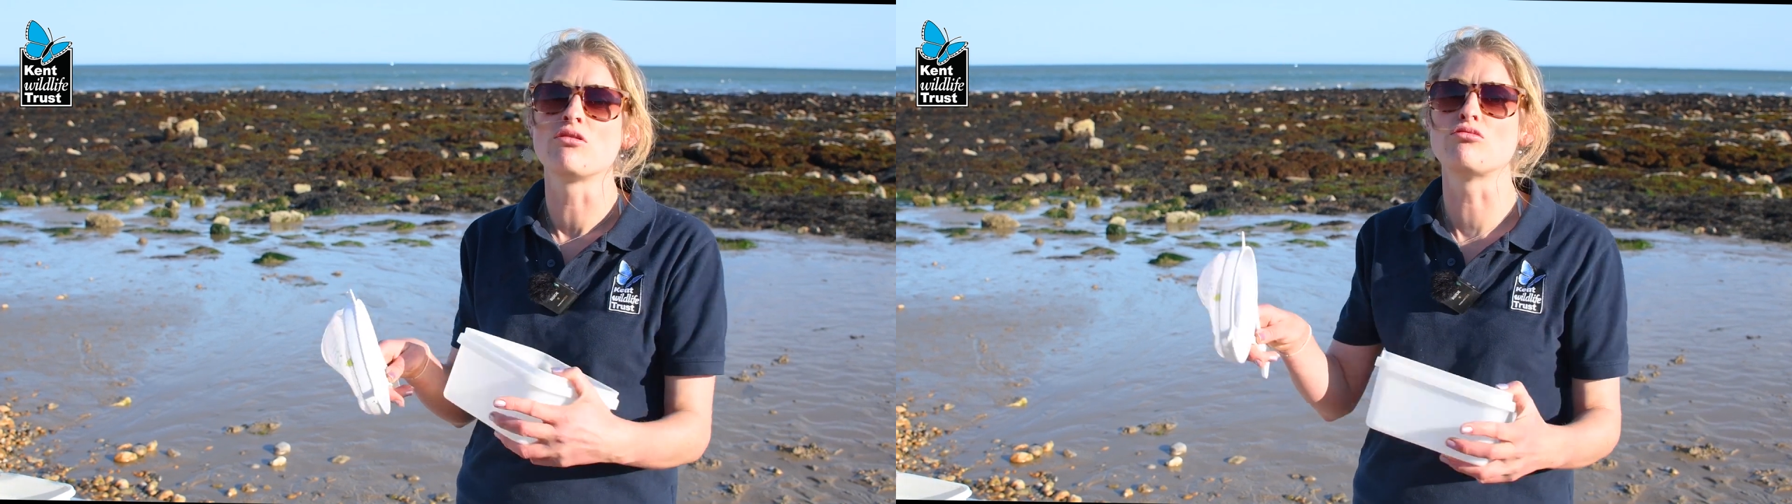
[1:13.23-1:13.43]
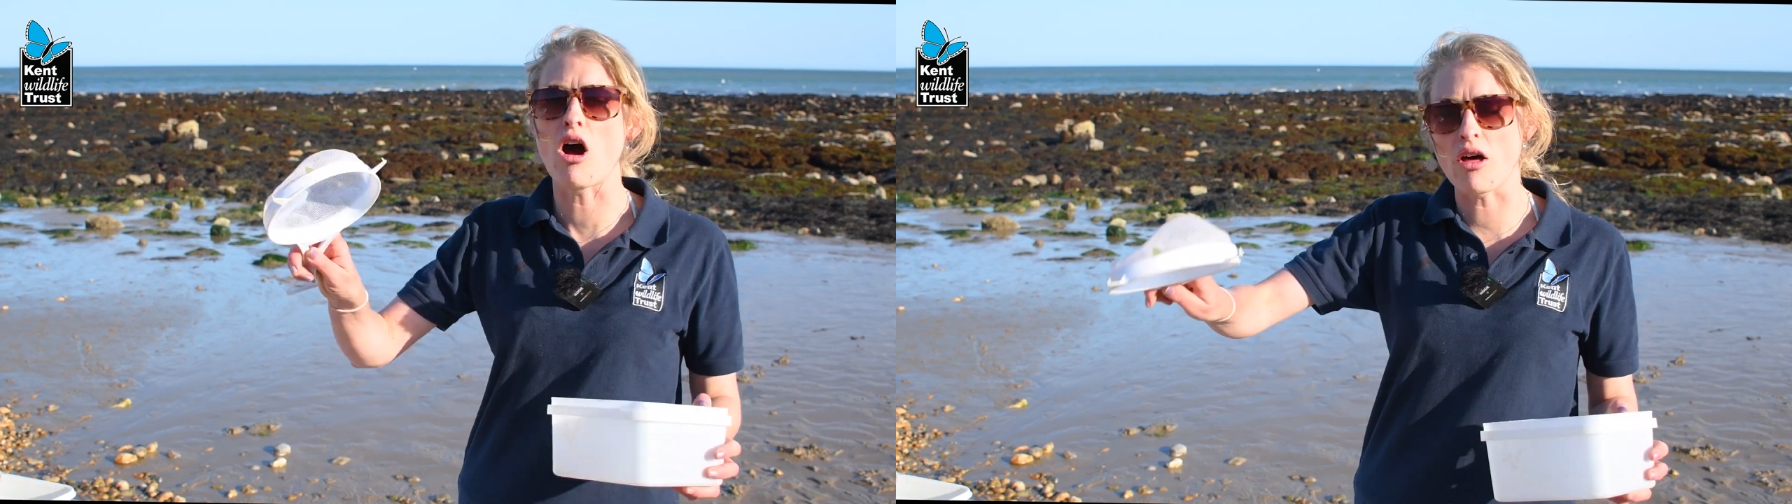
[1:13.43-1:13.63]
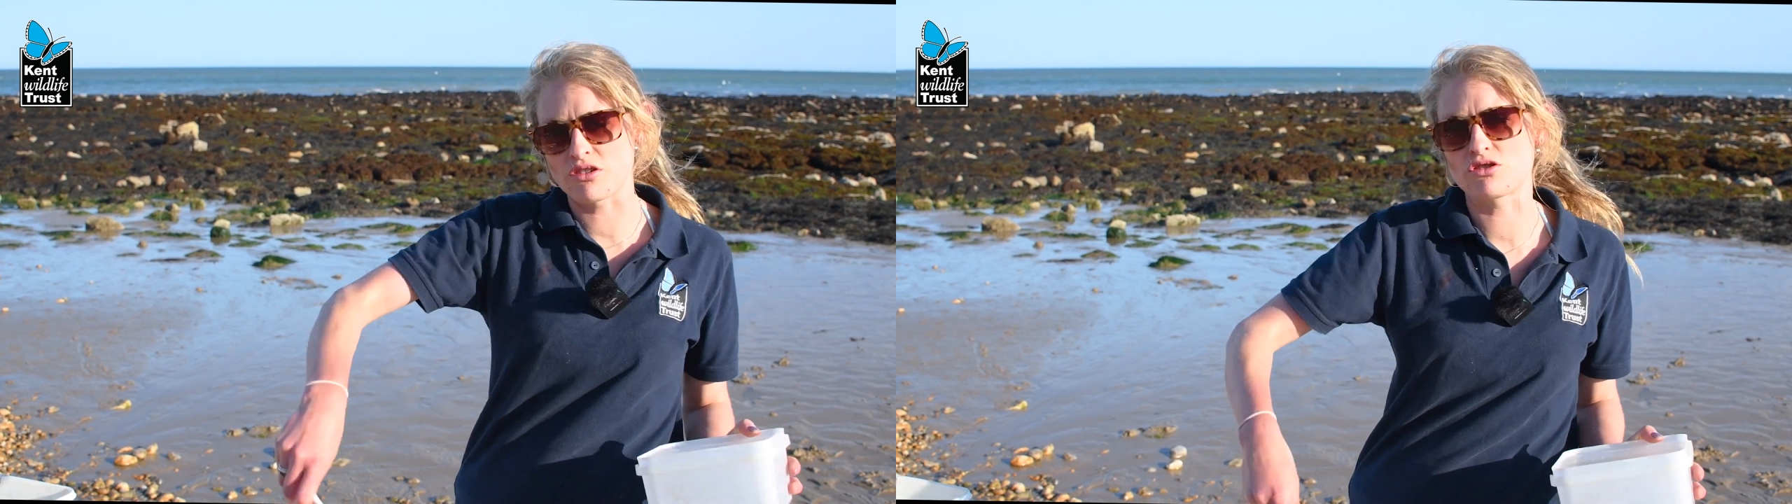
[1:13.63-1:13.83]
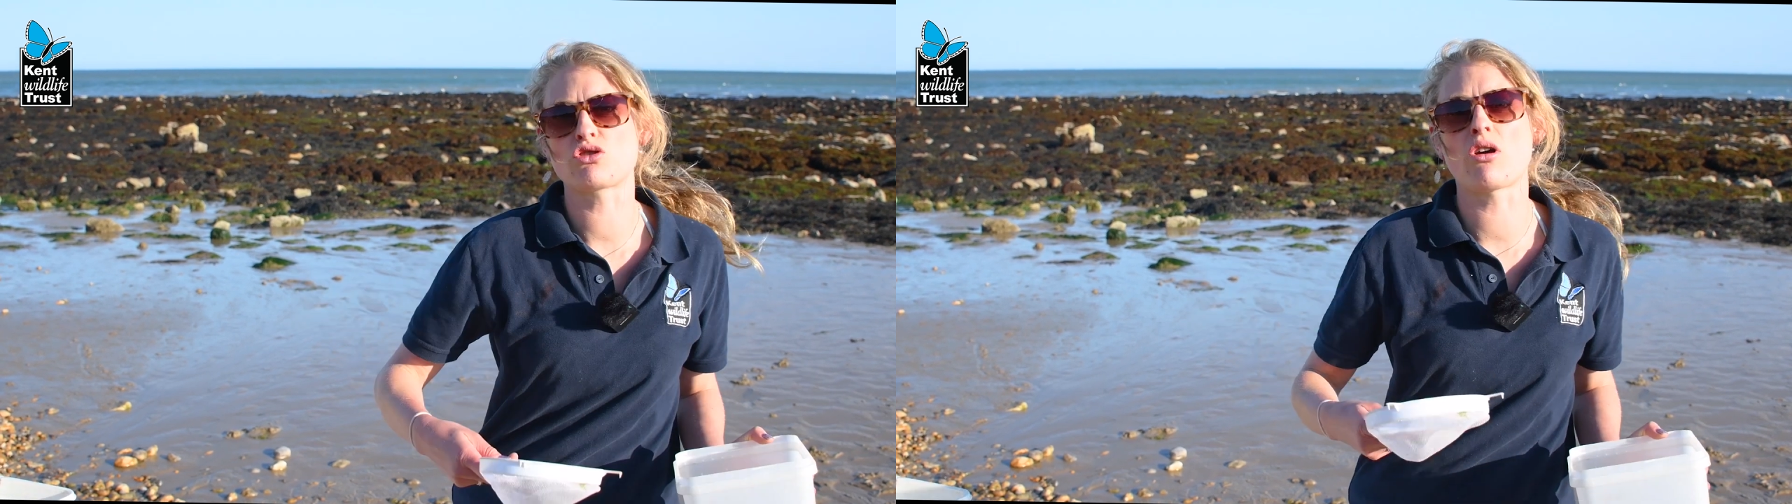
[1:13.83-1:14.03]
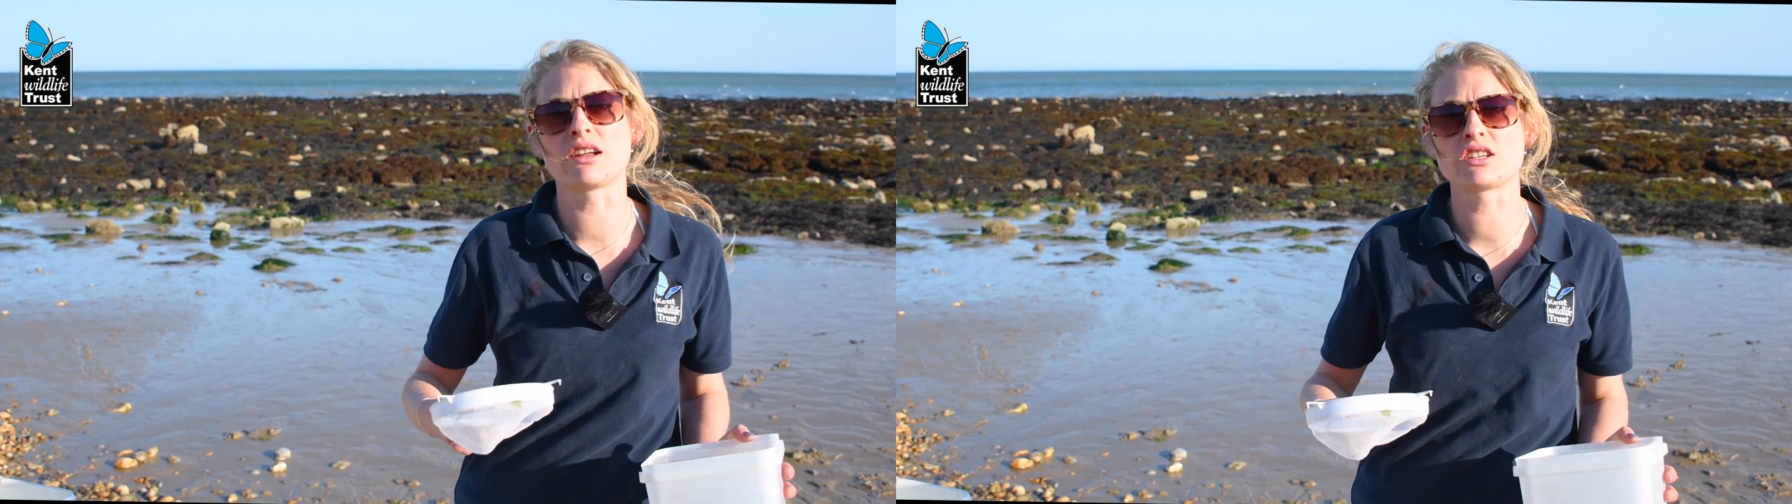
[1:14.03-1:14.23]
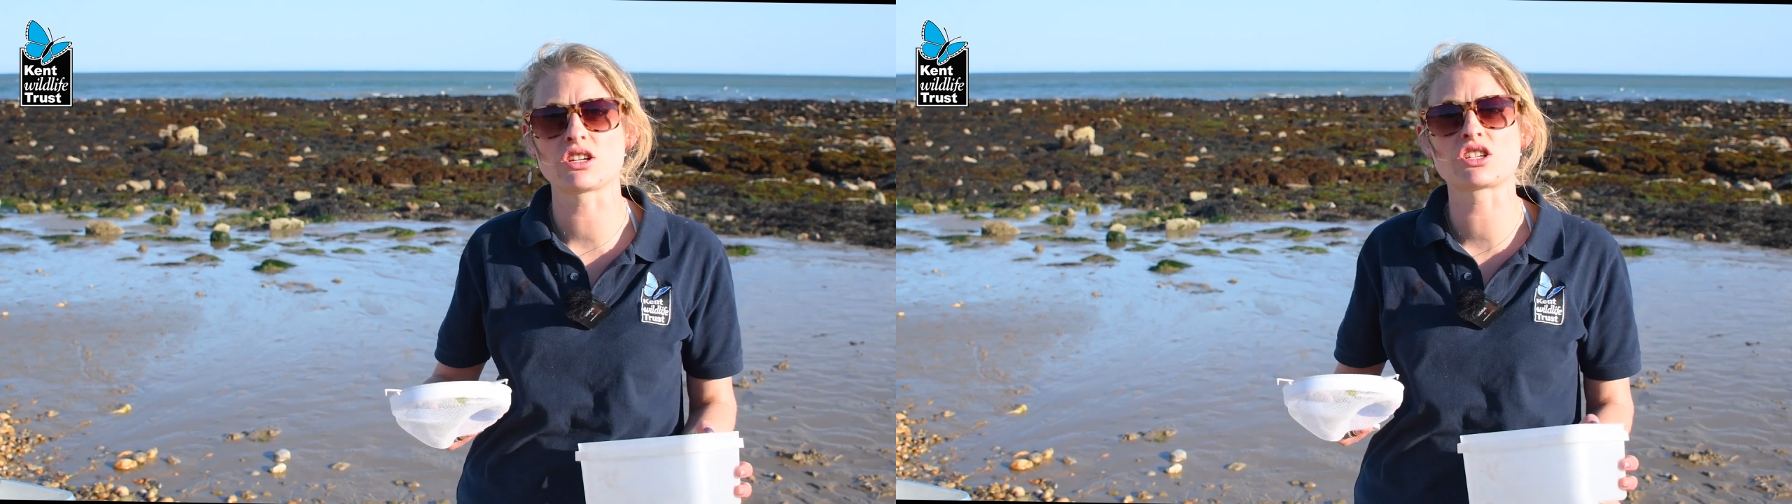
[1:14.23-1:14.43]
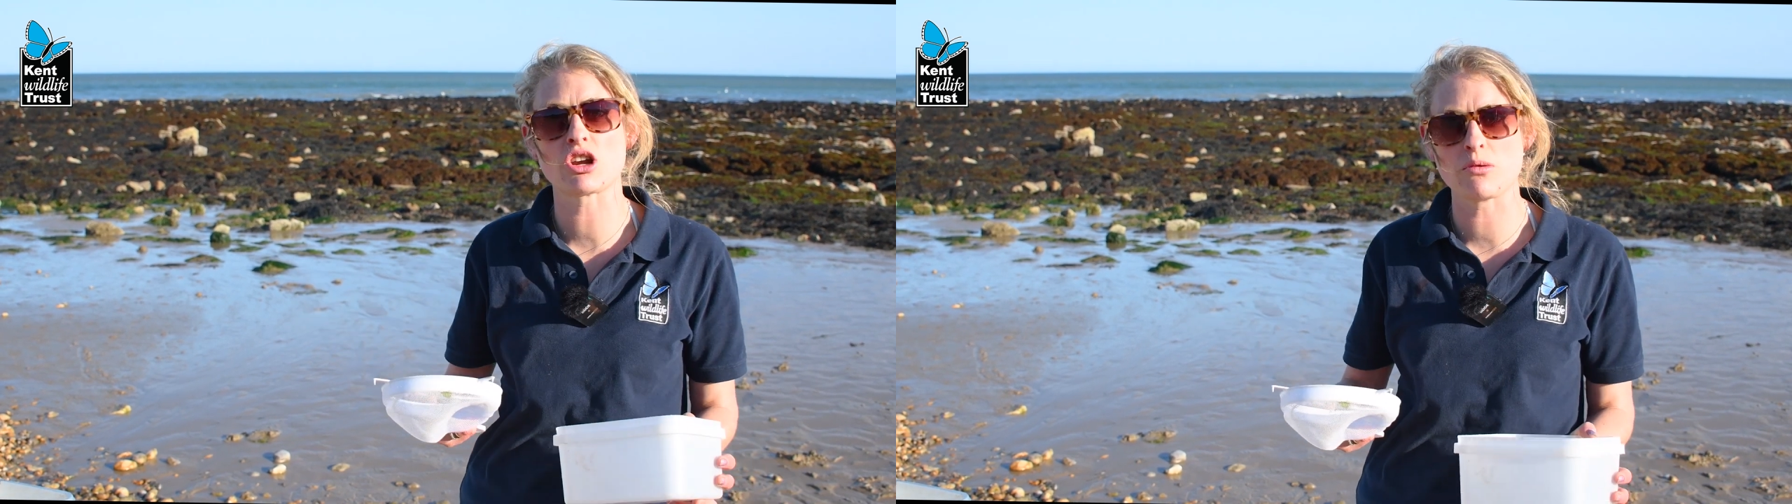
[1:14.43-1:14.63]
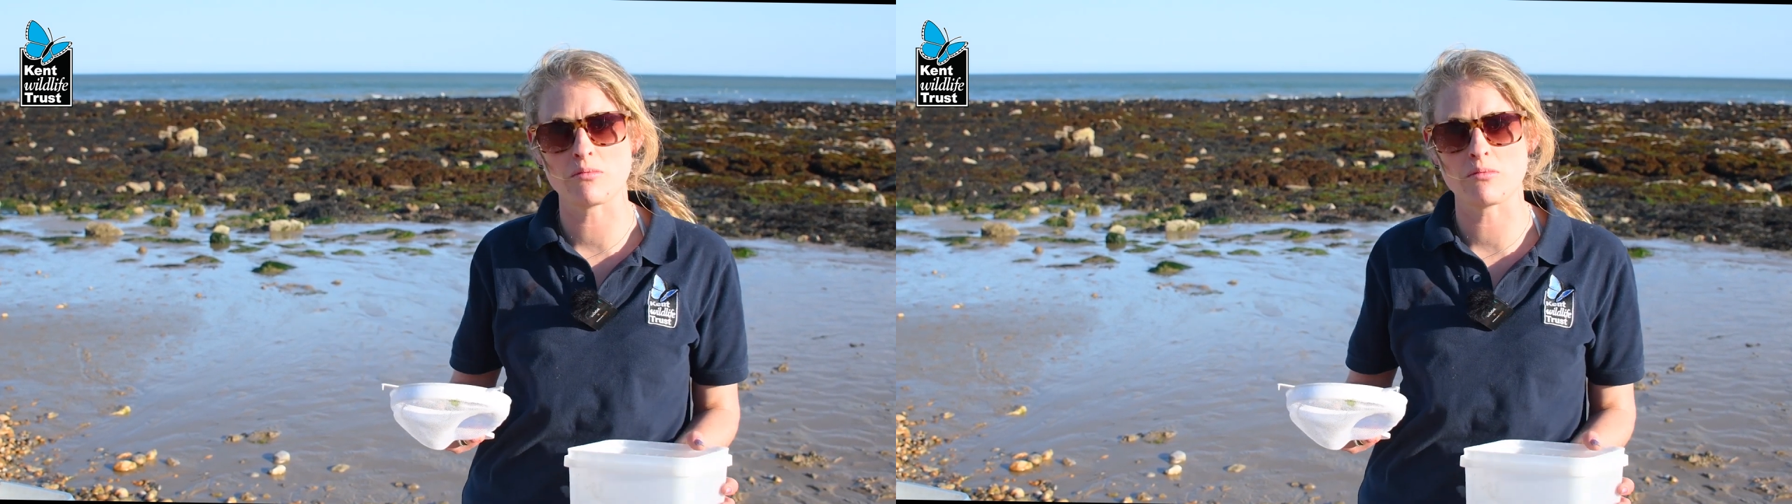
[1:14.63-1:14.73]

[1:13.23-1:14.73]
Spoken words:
rather than trying to scoop